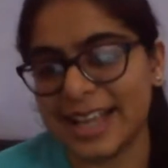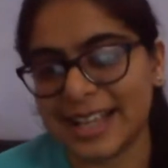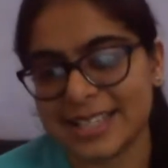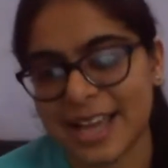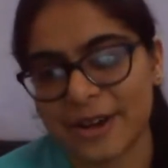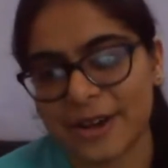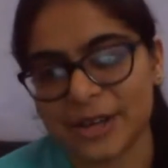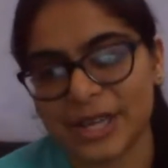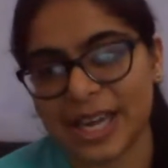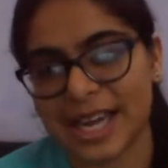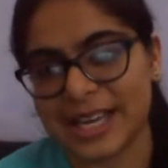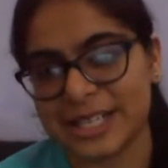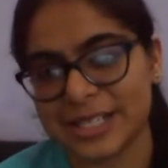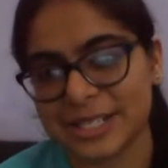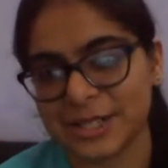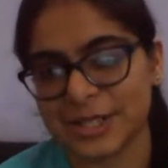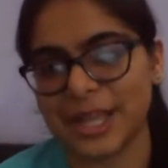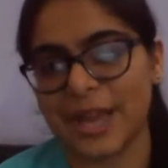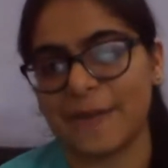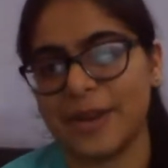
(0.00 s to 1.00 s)
That's how you get
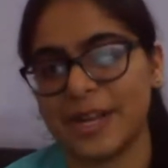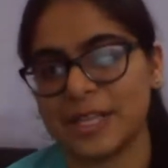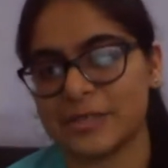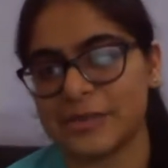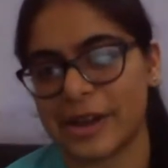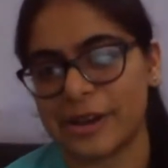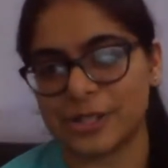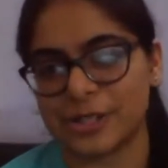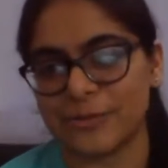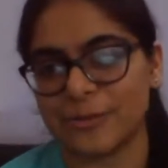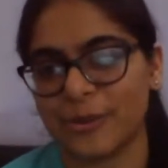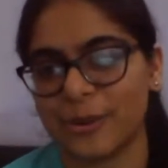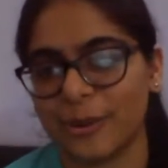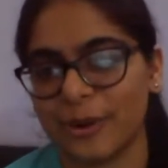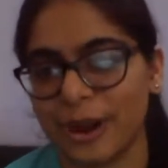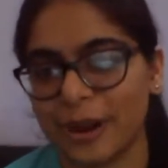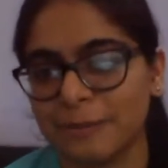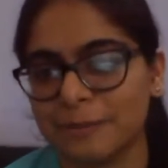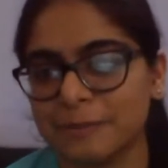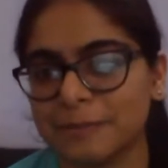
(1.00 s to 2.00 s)
into the MLH Fellowship
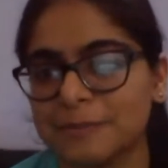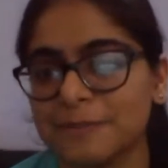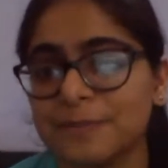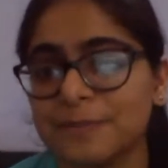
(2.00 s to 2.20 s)
program.